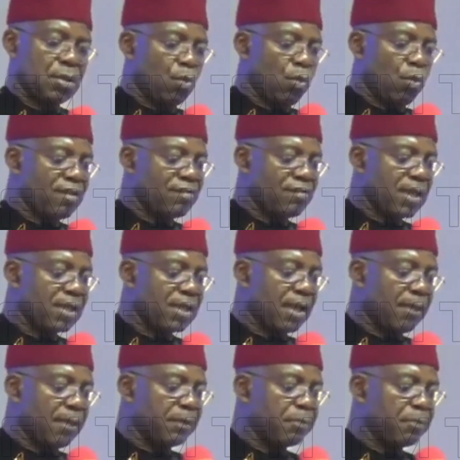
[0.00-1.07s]
We expect our
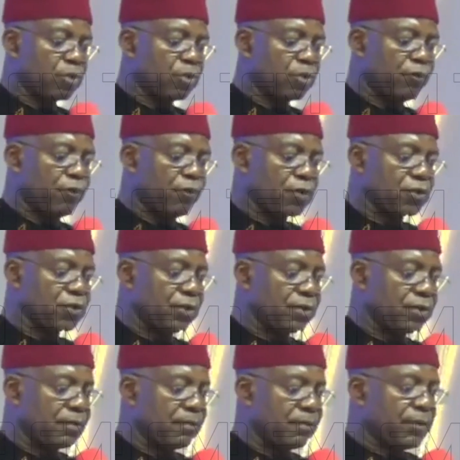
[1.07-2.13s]
people to
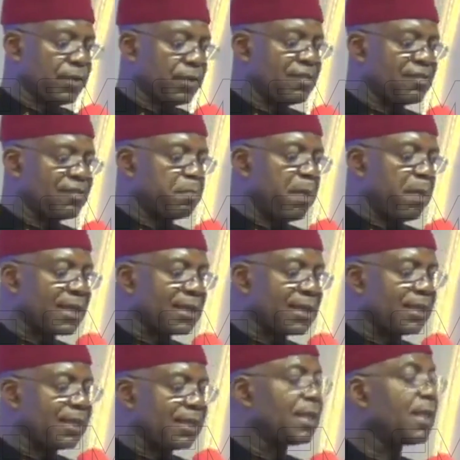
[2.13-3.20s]
function in
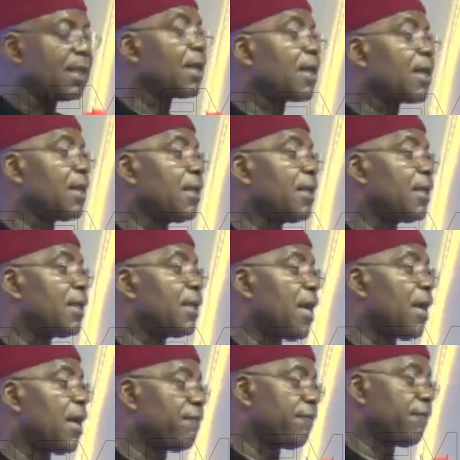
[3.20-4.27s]
sparkling, clean
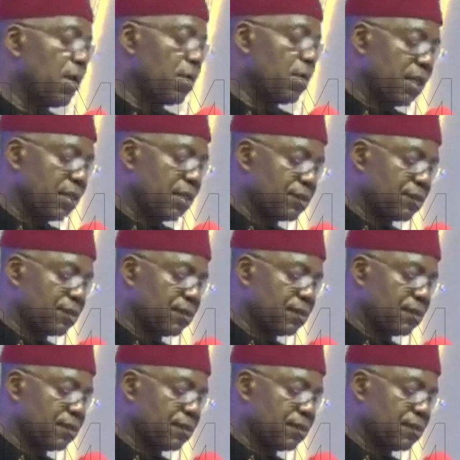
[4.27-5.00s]
environments.